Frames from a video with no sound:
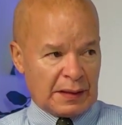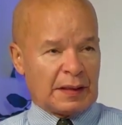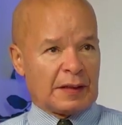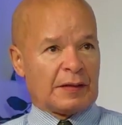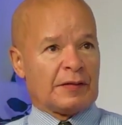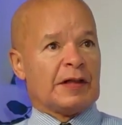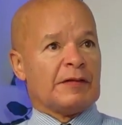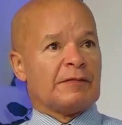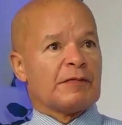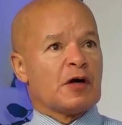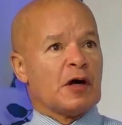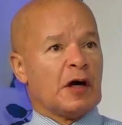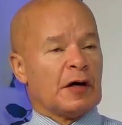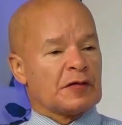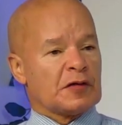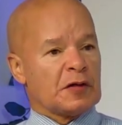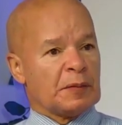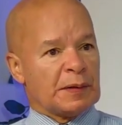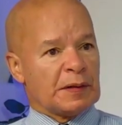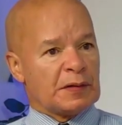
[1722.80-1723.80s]
They've got
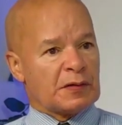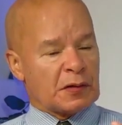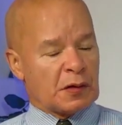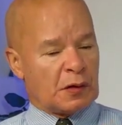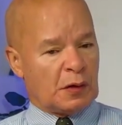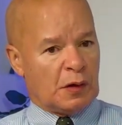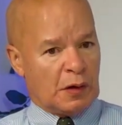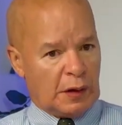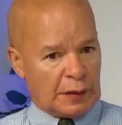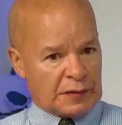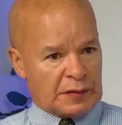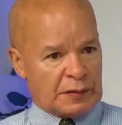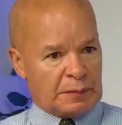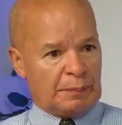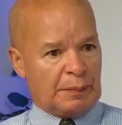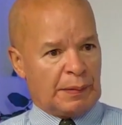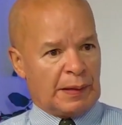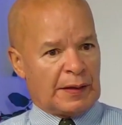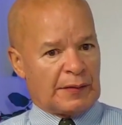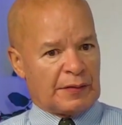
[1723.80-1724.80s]
to be taught
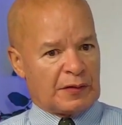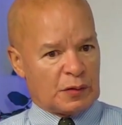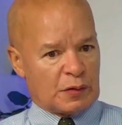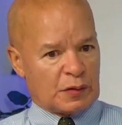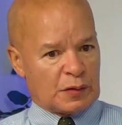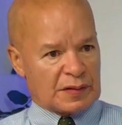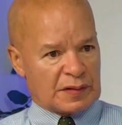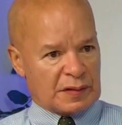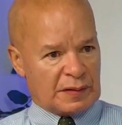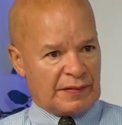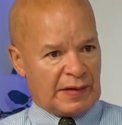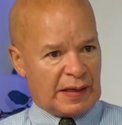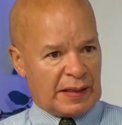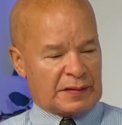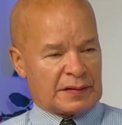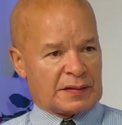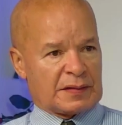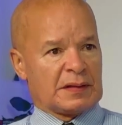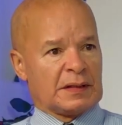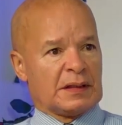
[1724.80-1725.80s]
by those of
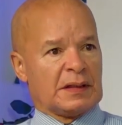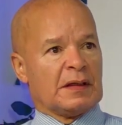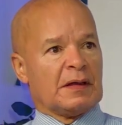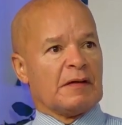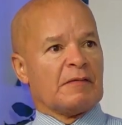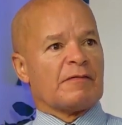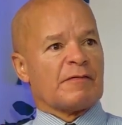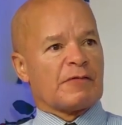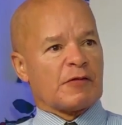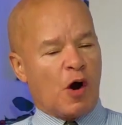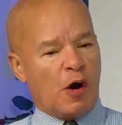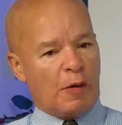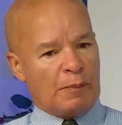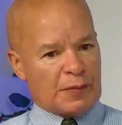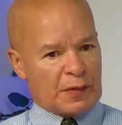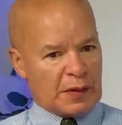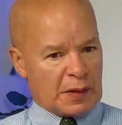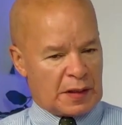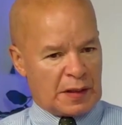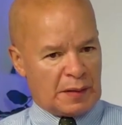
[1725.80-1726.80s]
us
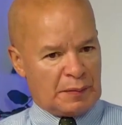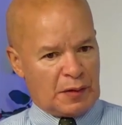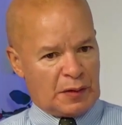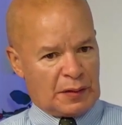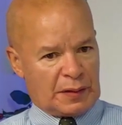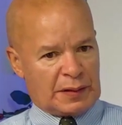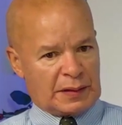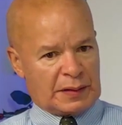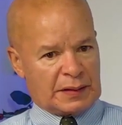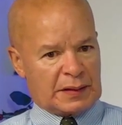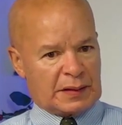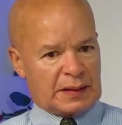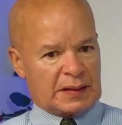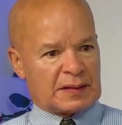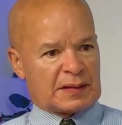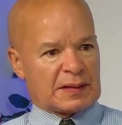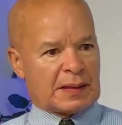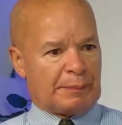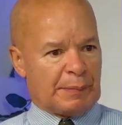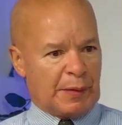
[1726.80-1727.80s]
from the
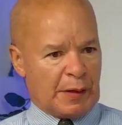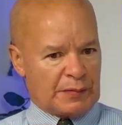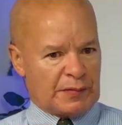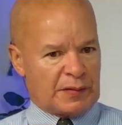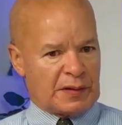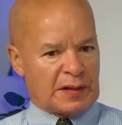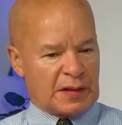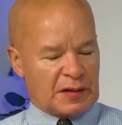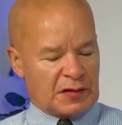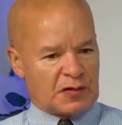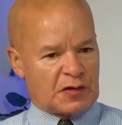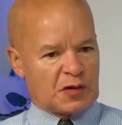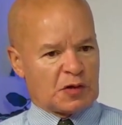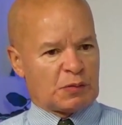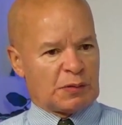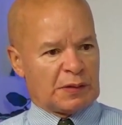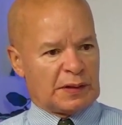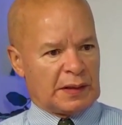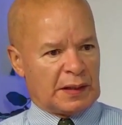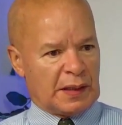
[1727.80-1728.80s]
communities about the issues
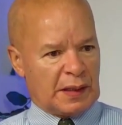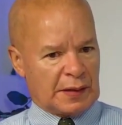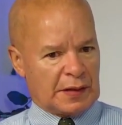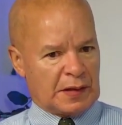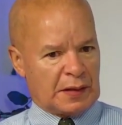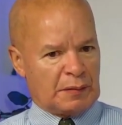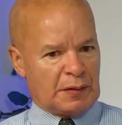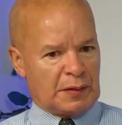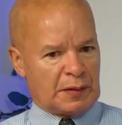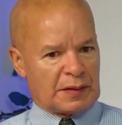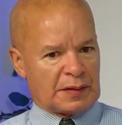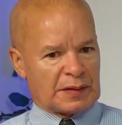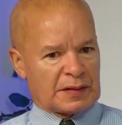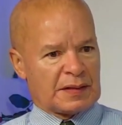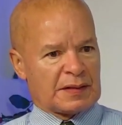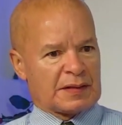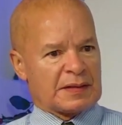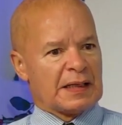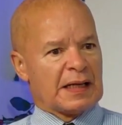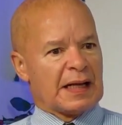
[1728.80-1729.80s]
within our
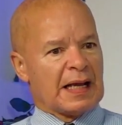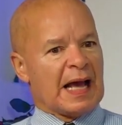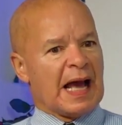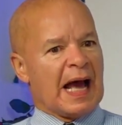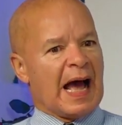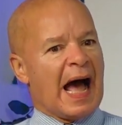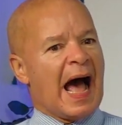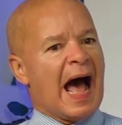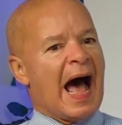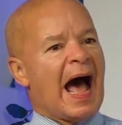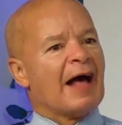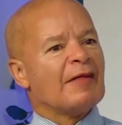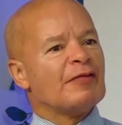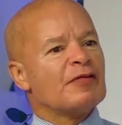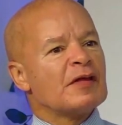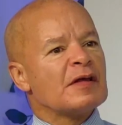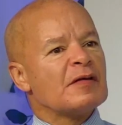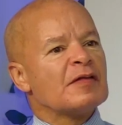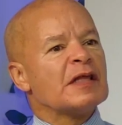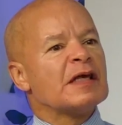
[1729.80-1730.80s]
communities,
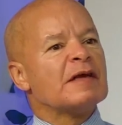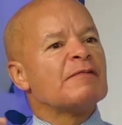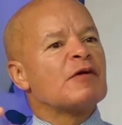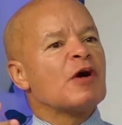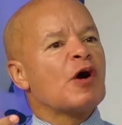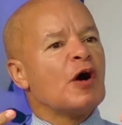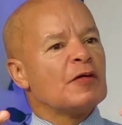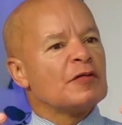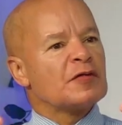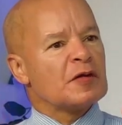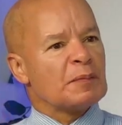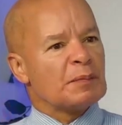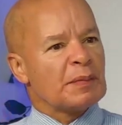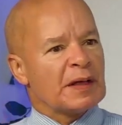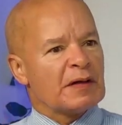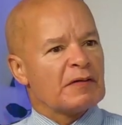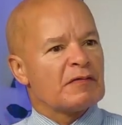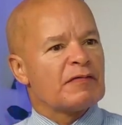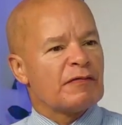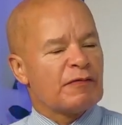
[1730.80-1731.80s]
and they've got to
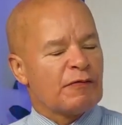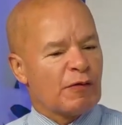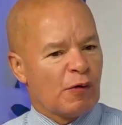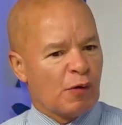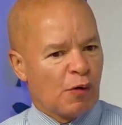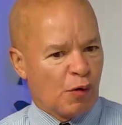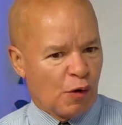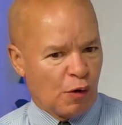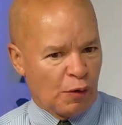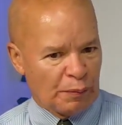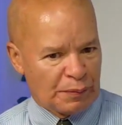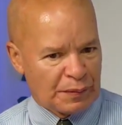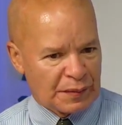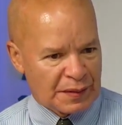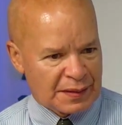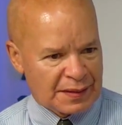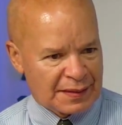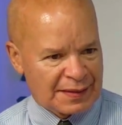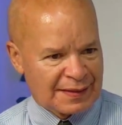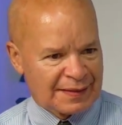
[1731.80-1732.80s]
be informed.